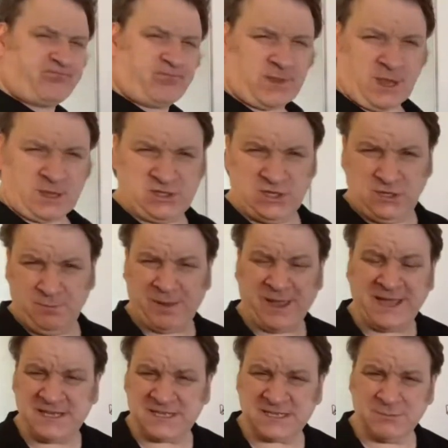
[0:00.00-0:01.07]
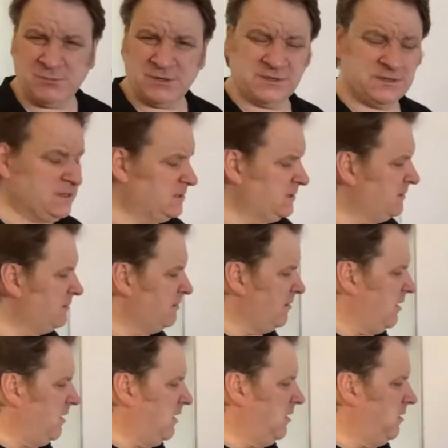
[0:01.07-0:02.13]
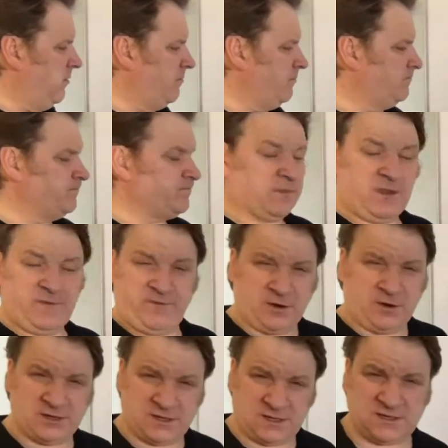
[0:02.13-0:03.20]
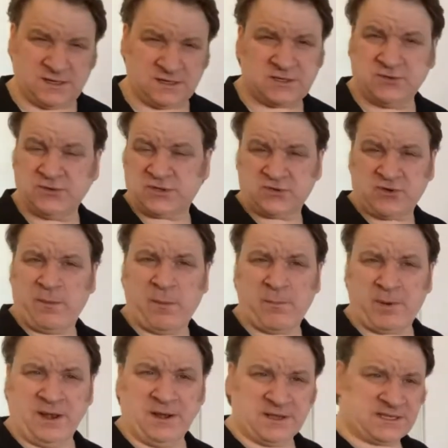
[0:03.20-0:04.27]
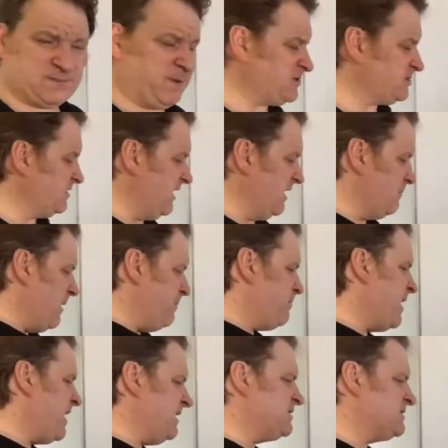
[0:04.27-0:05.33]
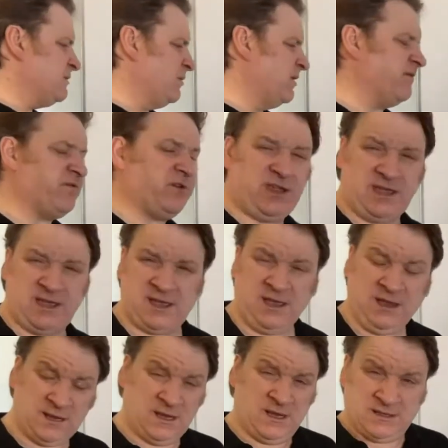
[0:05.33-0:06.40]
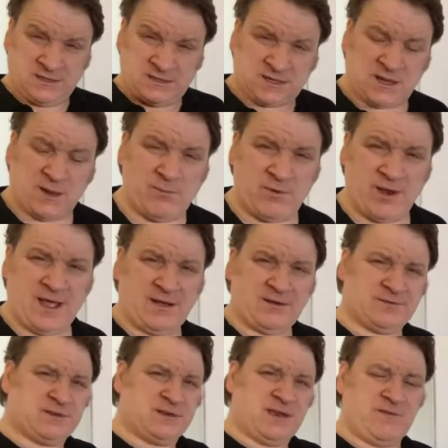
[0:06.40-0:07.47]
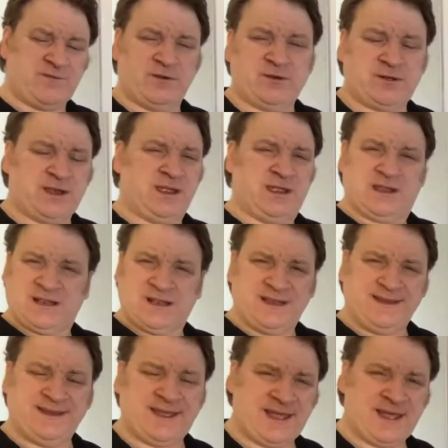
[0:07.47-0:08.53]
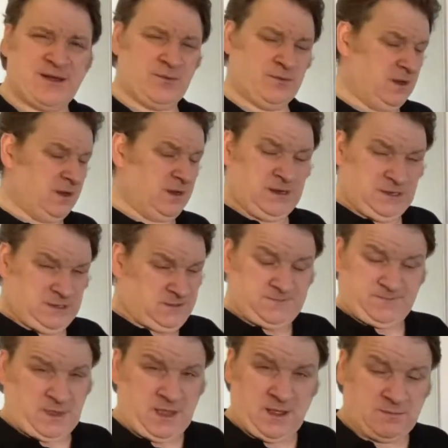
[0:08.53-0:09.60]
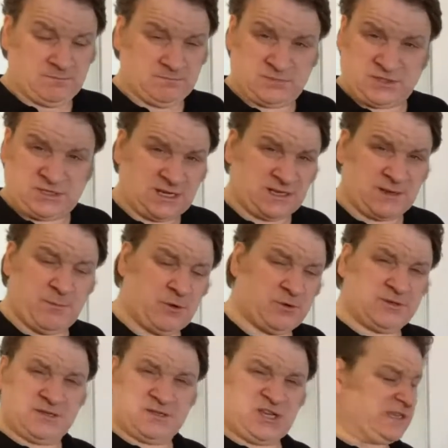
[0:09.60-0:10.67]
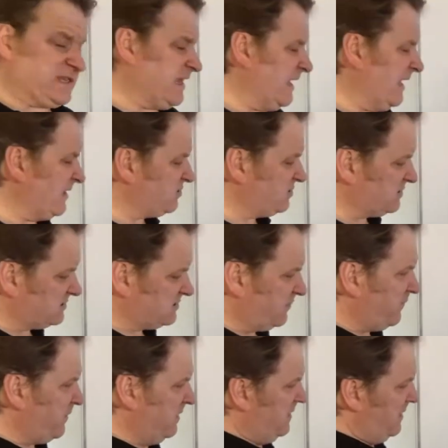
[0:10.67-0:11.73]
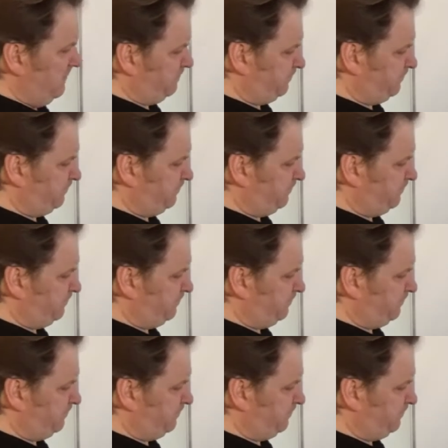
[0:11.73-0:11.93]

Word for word: do you pay someone? Um, if you've got a, a sewage treatment plant, especially, you may pay someone every year to come round and have a look at it and clean it out um, check the motors, check the electric, stuff like that,